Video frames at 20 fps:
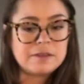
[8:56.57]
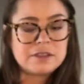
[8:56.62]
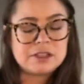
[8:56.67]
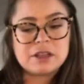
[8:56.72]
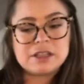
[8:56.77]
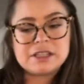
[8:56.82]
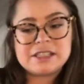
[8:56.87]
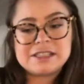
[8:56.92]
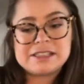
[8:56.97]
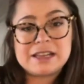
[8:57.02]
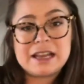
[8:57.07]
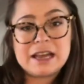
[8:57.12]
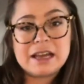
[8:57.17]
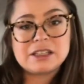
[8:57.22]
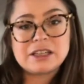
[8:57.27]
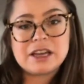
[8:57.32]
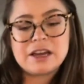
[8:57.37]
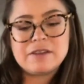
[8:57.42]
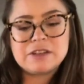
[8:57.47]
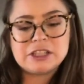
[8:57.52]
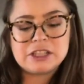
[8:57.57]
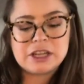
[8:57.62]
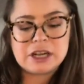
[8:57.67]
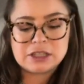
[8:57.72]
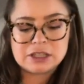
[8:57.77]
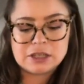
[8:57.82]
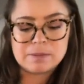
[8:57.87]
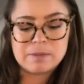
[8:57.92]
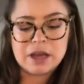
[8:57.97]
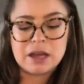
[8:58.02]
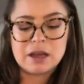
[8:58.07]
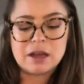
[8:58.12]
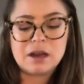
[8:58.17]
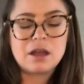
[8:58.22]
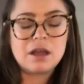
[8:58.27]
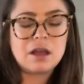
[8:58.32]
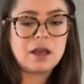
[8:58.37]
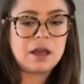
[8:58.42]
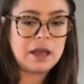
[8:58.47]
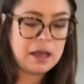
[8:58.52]
So this is an anti-rejection med,
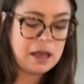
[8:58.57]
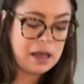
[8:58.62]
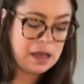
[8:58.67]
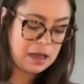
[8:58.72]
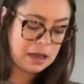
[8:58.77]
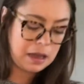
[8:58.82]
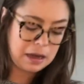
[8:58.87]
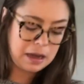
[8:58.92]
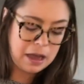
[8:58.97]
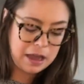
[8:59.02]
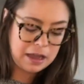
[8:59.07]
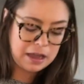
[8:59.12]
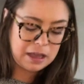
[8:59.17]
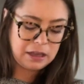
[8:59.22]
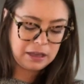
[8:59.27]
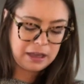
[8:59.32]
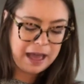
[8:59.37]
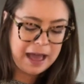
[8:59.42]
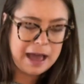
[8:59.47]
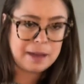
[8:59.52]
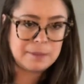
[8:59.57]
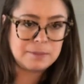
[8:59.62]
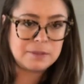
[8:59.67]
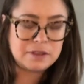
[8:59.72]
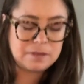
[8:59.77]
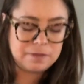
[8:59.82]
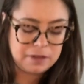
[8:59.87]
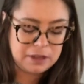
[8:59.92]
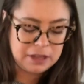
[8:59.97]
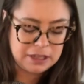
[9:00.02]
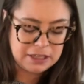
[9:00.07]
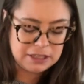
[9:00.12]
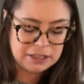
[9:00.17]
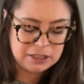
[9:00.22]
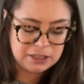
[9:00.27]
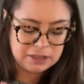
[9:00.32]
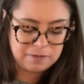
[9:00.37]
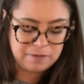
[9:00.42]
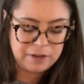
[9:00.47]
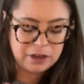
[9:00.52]
and I get labs for this
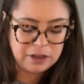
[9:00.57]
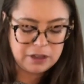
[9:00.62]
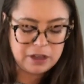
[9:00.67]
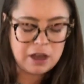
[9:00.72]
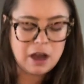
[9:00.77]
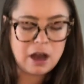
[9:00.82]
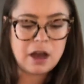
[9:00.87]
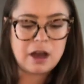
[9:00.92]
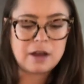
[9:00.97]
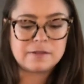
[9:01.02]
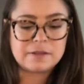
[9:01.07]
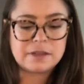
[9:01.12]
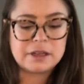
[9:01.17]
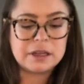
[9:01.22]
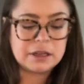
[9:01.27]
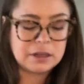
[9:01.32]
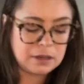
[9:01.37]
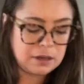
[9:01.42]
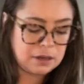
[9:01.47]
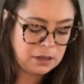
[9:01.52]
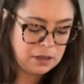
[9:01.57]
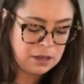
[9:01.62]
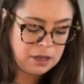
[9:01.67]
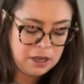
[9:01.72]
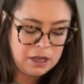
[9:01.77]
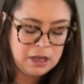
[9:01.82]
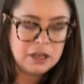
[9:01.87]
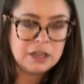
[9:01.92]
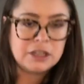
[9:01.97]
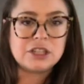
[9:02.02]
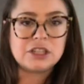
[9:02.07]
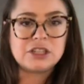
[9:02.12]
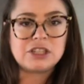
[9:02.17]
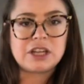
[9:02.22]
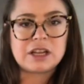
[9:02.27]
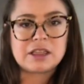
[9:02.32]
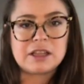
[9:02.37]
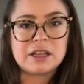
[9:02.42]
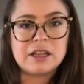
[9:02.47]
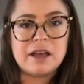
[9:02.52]
fairly often to
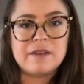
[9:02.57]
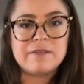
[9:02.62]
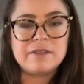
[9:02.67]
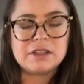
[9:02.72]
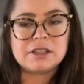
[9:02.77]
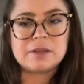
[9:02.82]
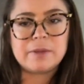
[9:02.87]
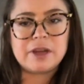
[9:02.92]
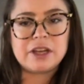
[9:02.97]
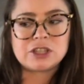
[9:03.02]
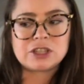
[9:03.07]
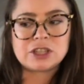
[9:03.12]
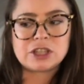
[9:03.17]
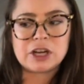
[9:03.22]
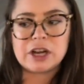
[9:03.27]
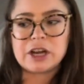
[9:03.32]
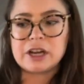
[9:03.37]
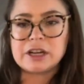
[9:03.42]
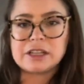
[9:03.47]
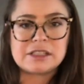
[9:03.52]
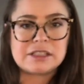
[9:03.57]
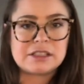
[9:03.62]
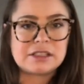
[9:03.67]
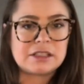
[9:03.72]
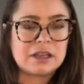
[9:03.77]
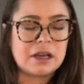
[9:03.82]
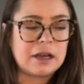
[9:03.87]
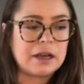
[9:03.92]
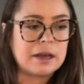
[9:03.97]
check the level to make sure it's